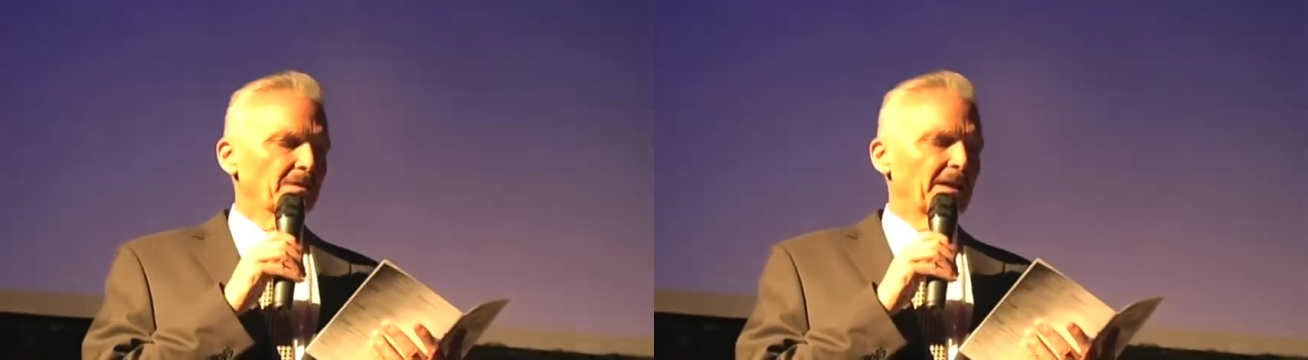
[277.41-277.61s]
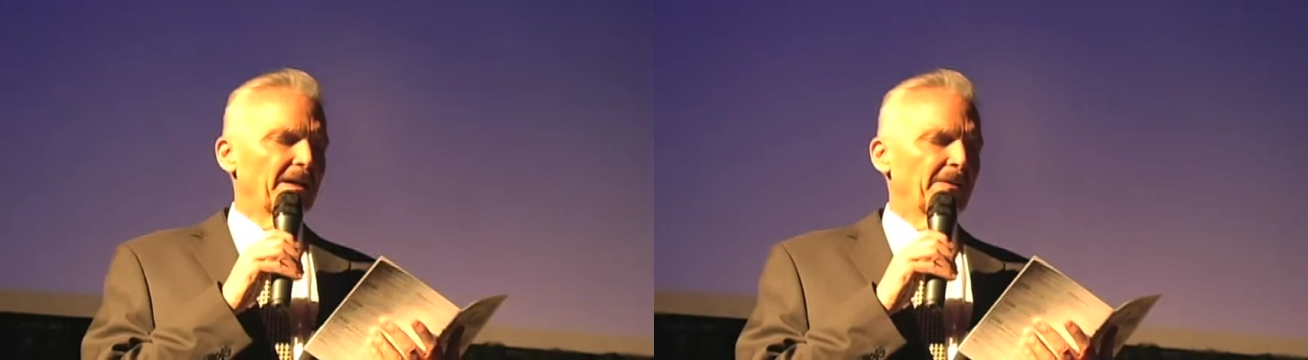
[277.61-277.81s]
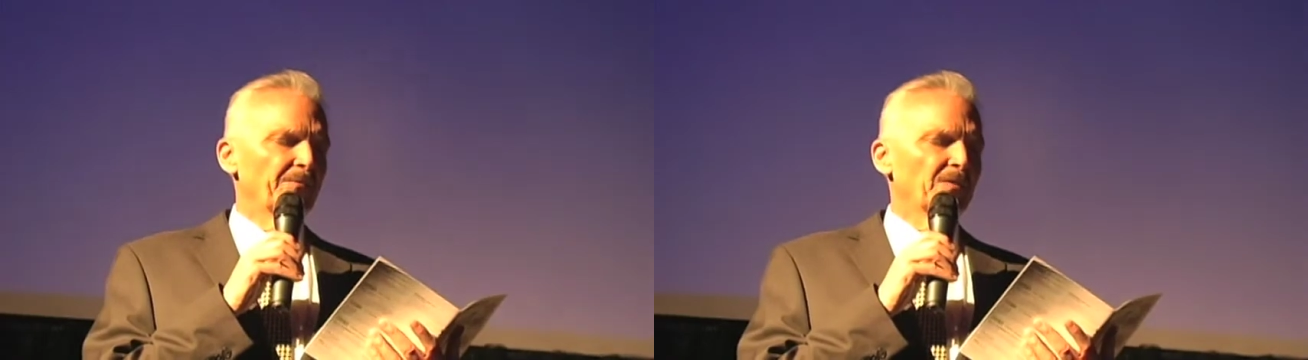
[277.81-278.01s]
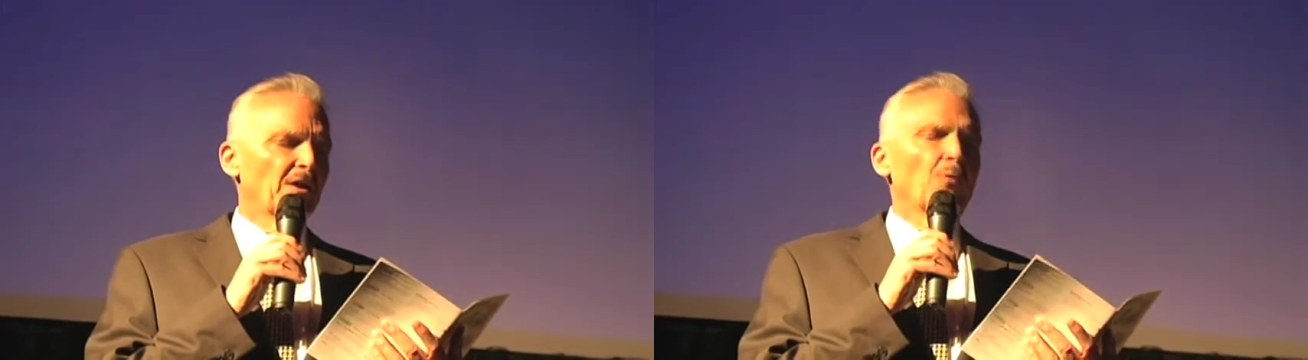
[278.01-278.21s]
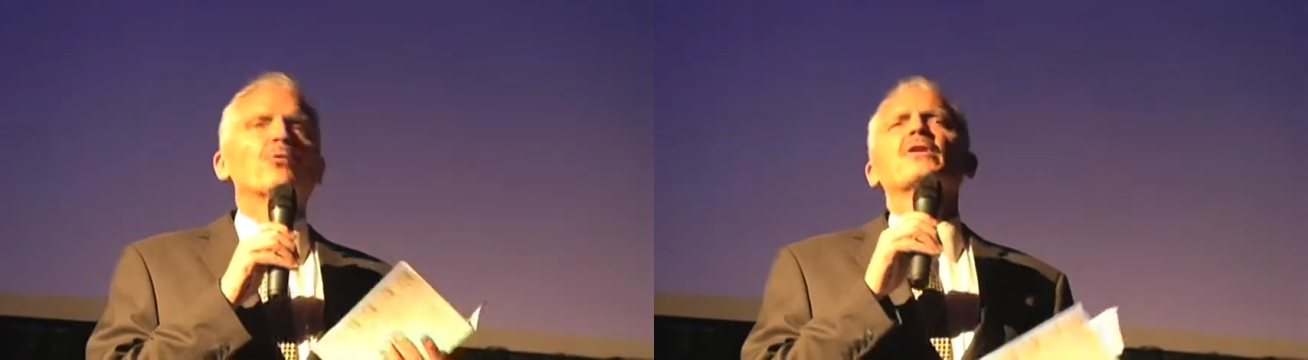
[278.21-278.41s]
Um,
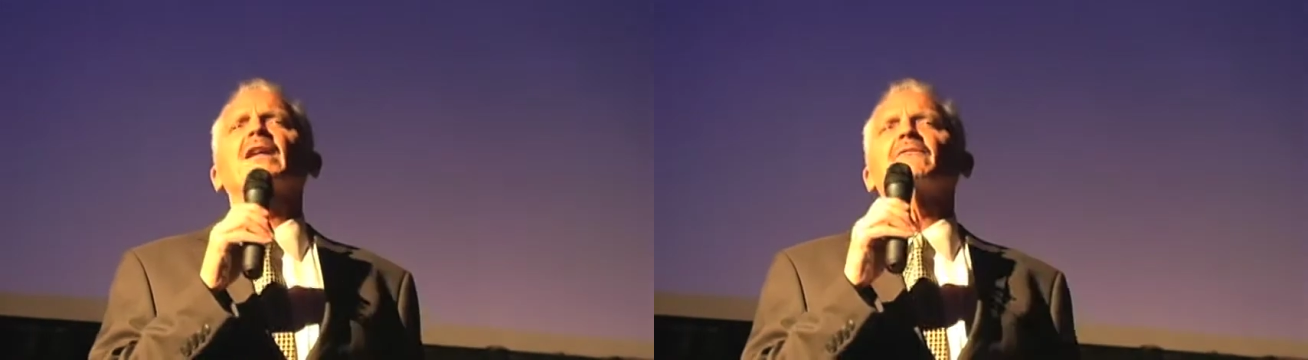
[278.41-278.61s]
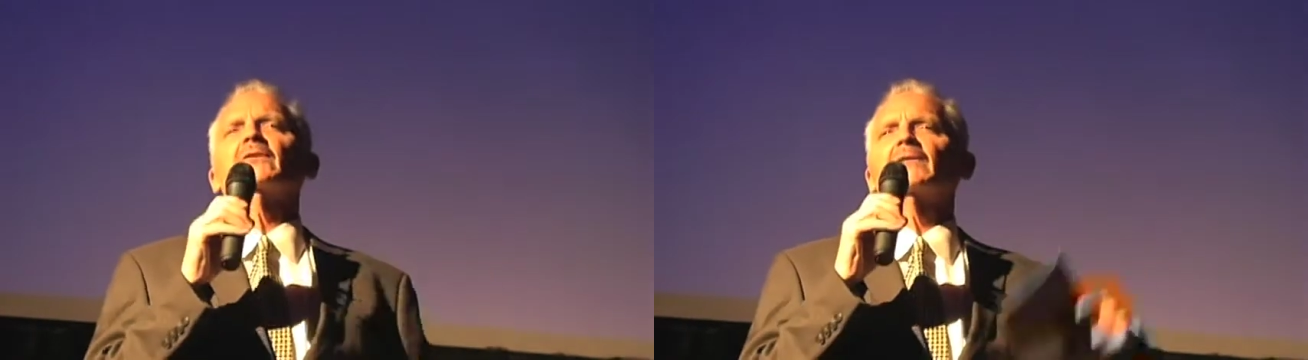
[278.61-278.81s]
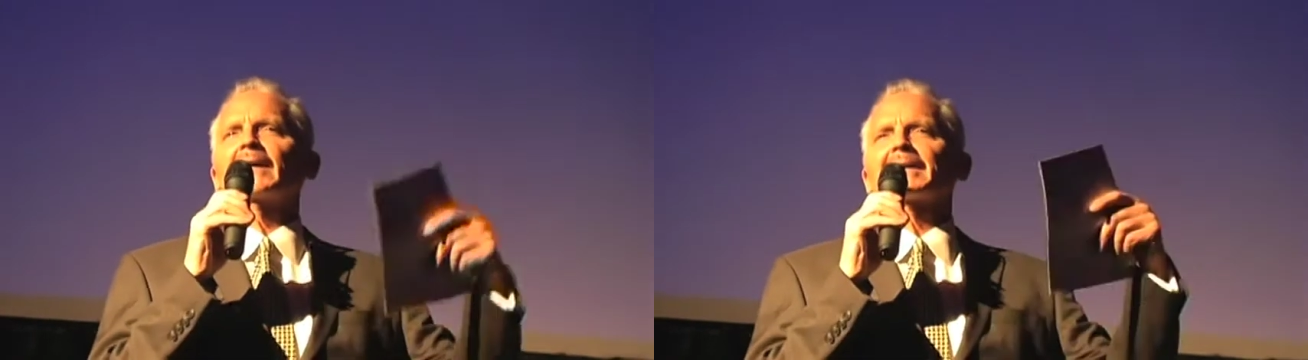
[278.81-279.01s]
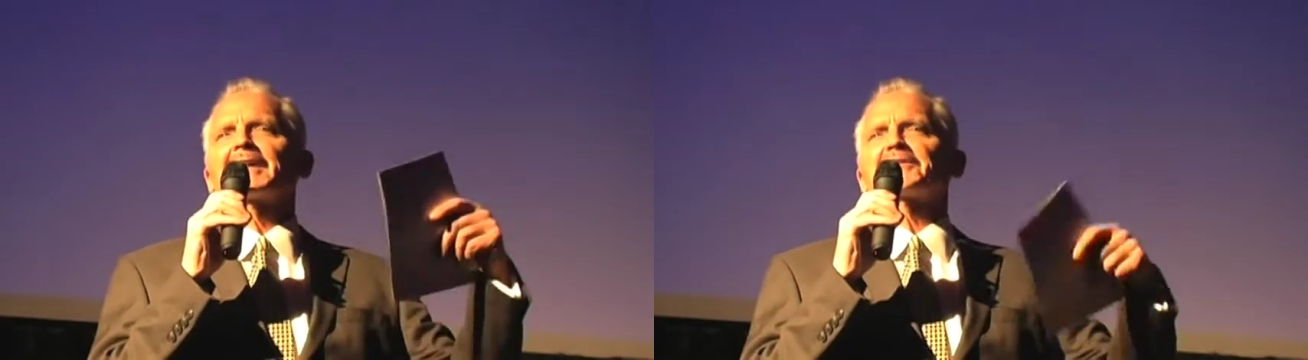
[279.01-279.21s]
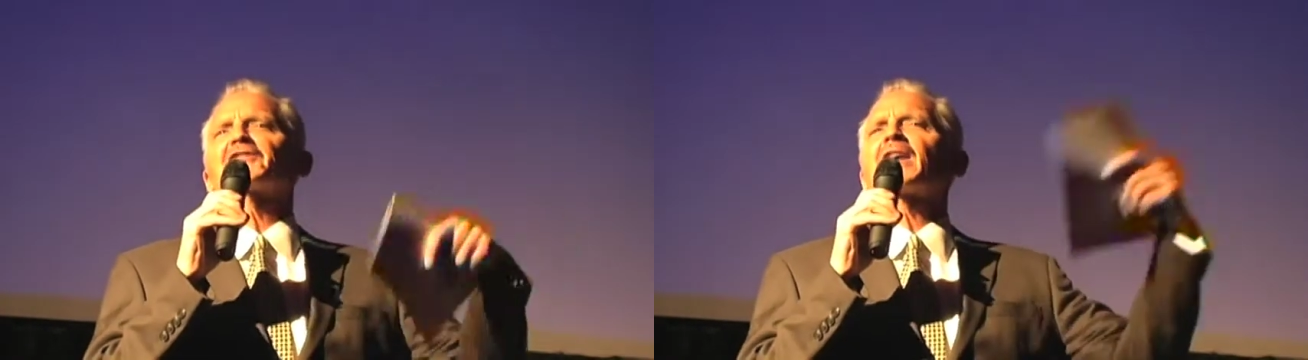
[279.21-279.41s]
we'll give you a, a
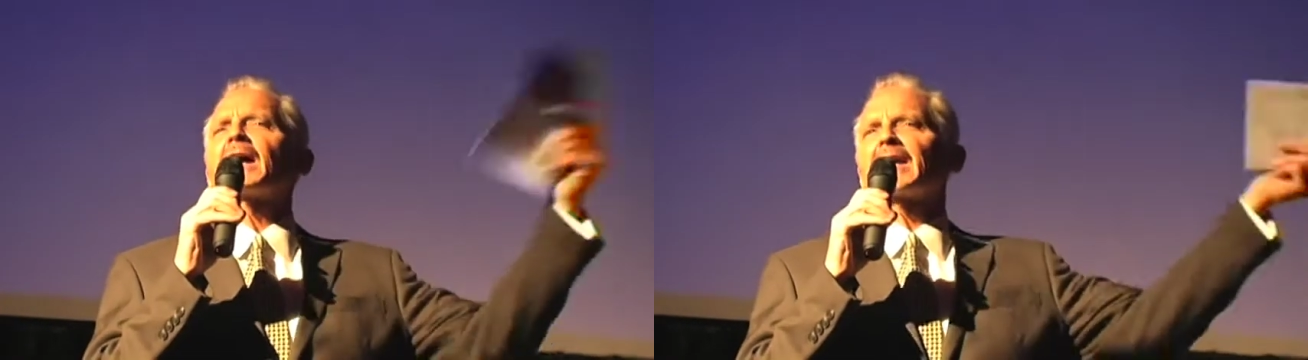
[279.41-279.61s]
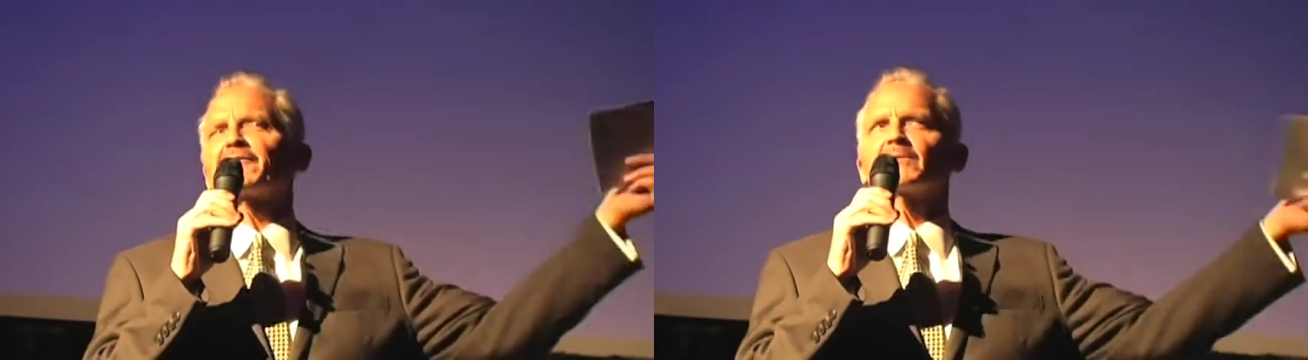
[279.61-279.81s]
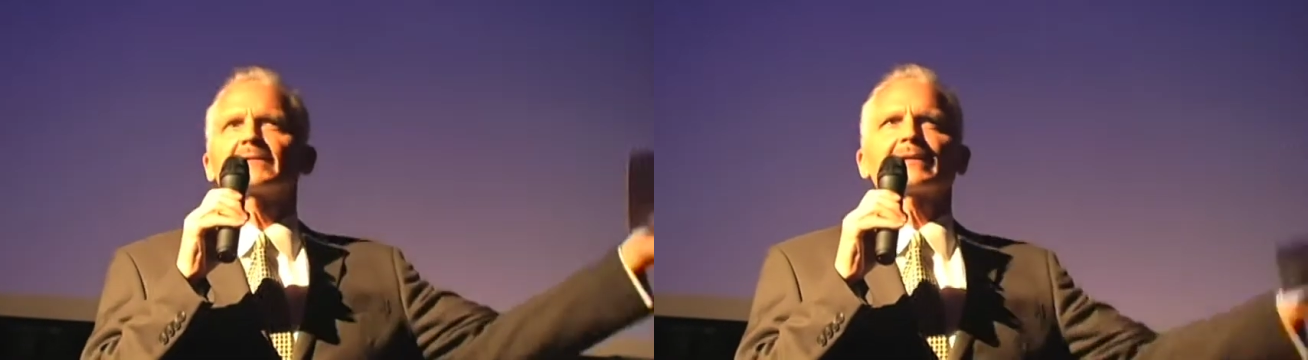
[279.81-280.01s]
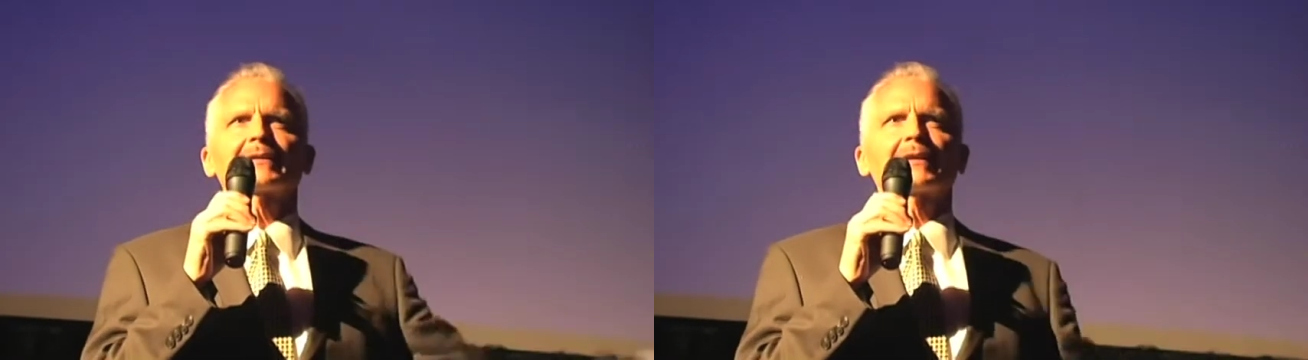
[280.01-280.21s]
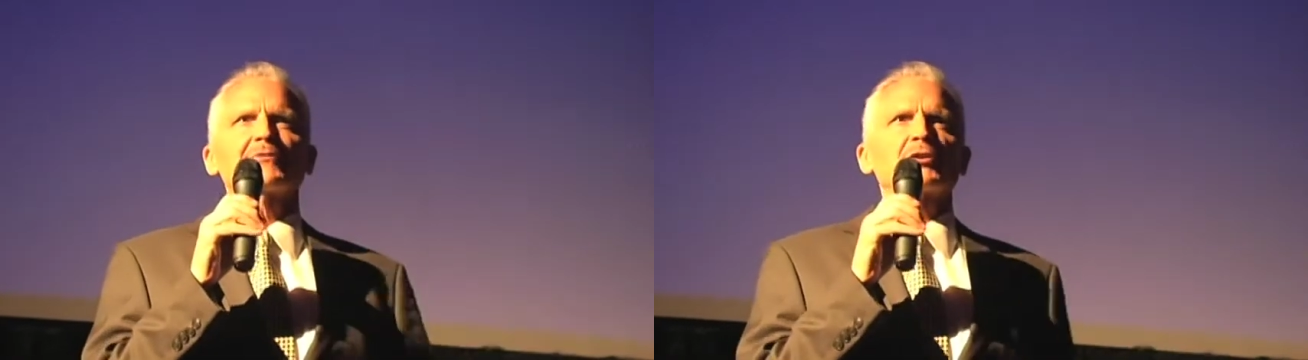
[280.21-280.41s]
discount if you
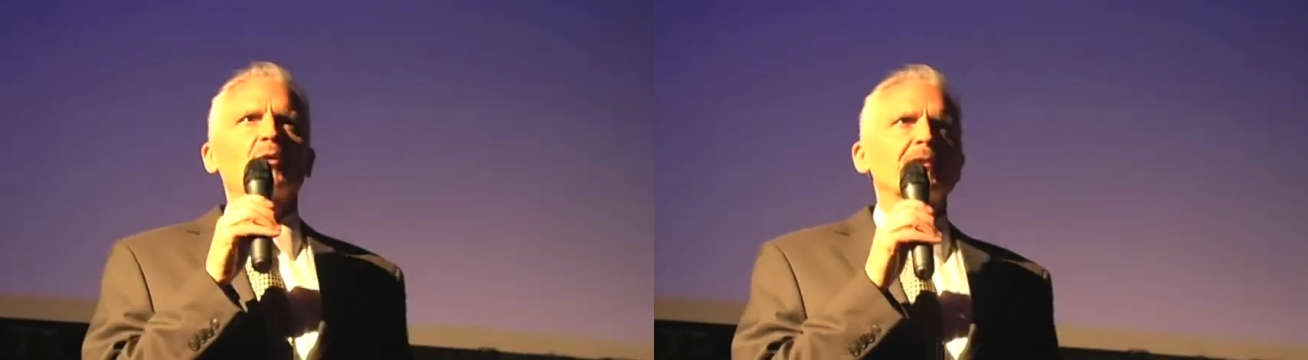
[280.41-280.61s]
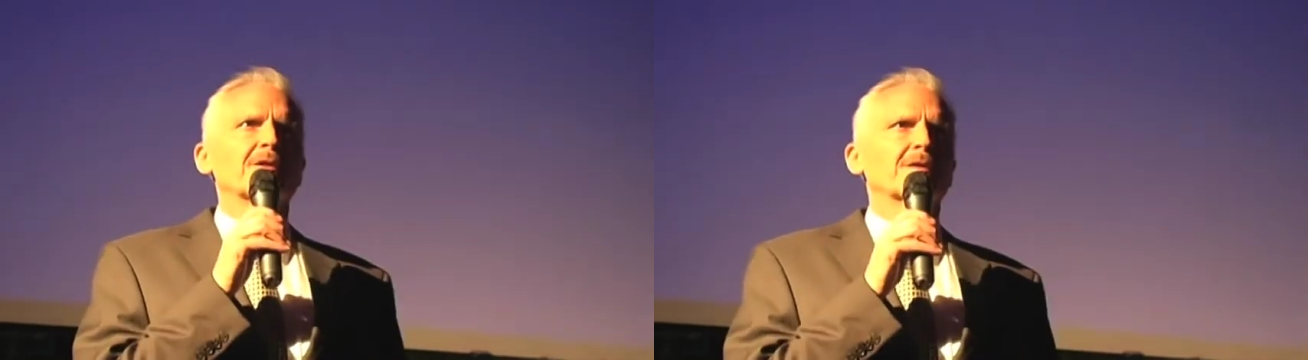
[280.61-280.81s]
if you go into